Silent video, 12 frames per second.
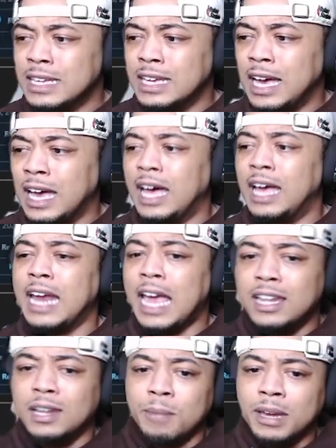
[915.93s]
an
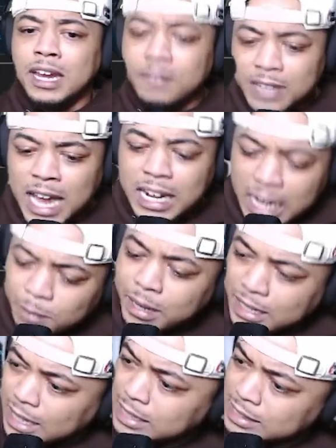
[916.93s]
element of
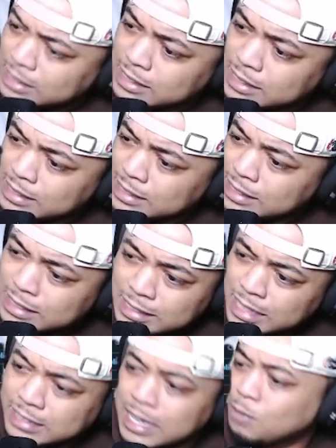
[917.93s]
dynamicness.
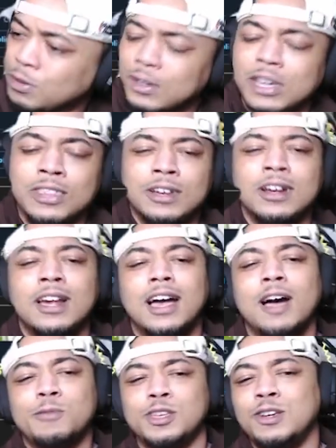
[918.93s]
That's not real either
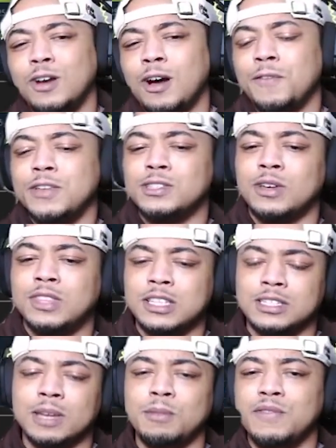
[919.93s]
to your offense. So I think
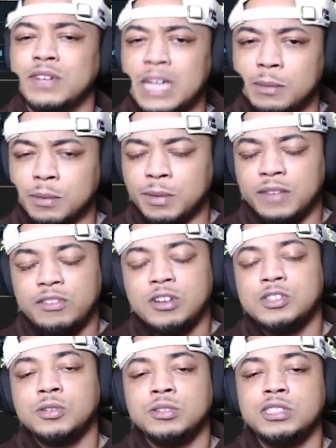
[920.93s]
it's going to be phenomenal. But if you're
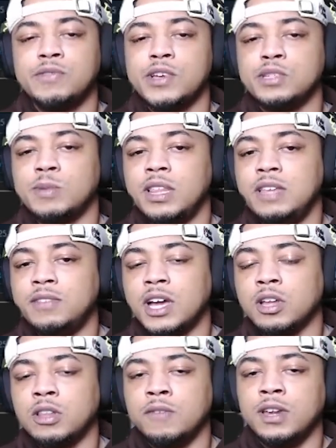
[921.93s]
enjoying these videos, man, leave a
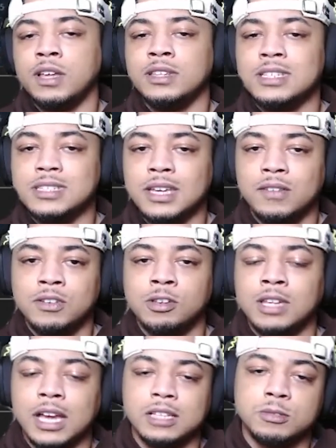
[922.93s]
like on the video. Dislike if you
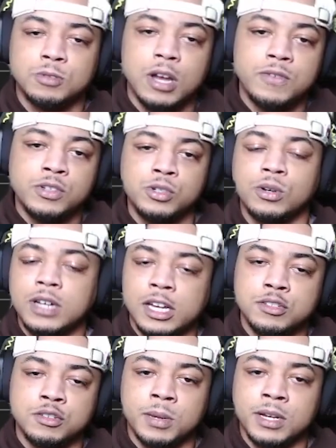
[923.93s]
don't like and subscribe if you enjoy
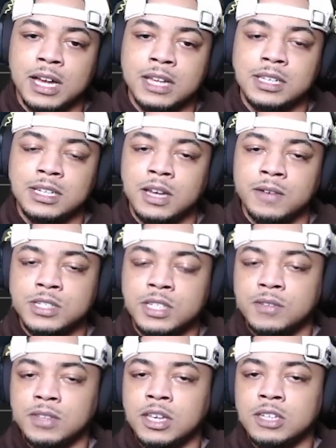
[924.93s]
college football content coverage and
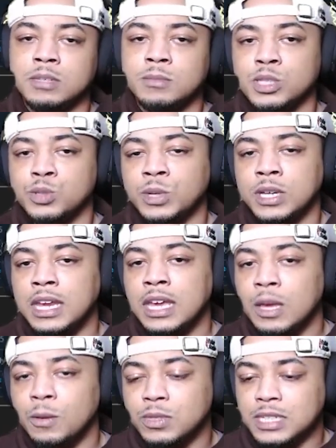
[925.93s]
everything else in between.
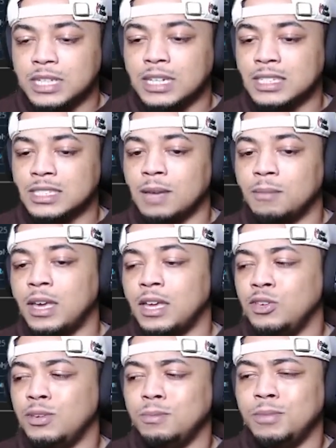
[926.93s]
We'll see you next time,
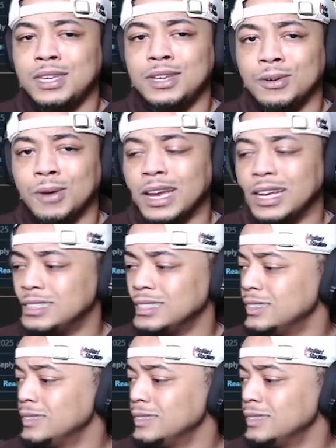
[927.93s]
man. You be great.